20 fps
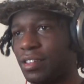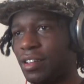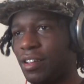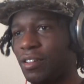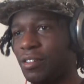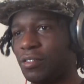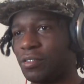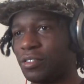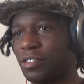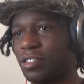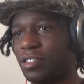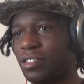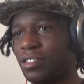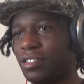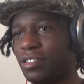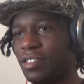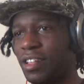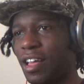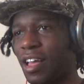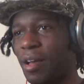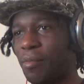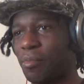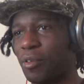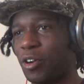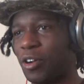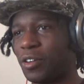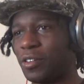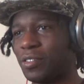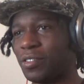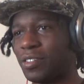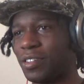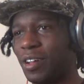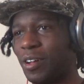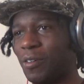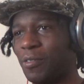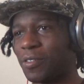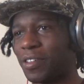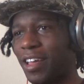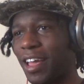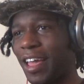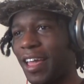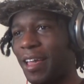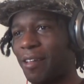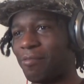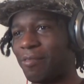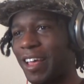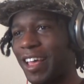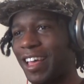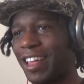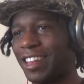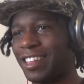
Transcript: Oh, snap, bro. Okay, man.